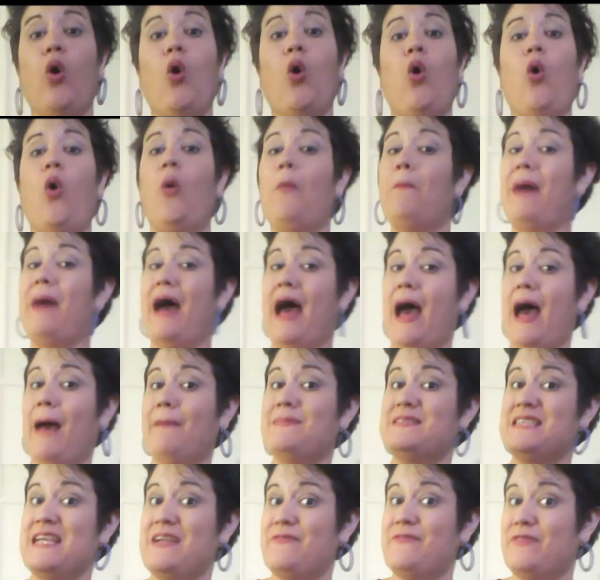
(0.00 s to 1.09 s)
or
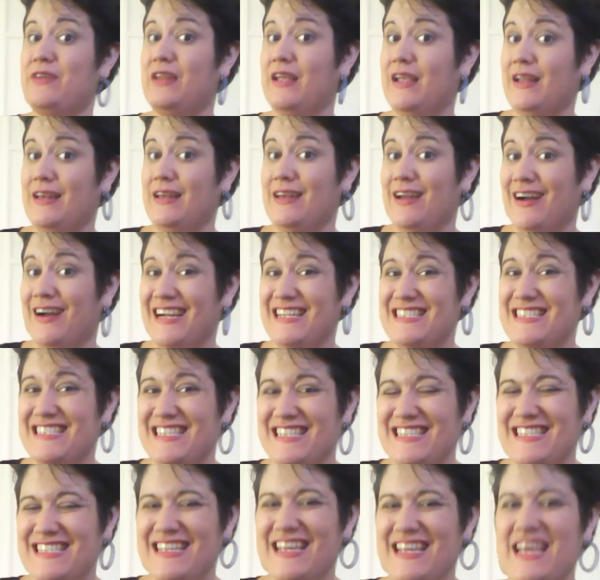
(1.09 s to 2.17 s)
perhaps even
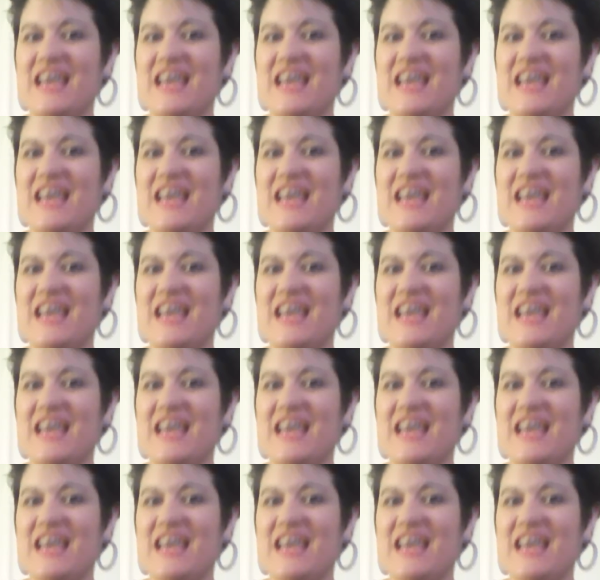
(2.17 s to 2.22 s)
ignited,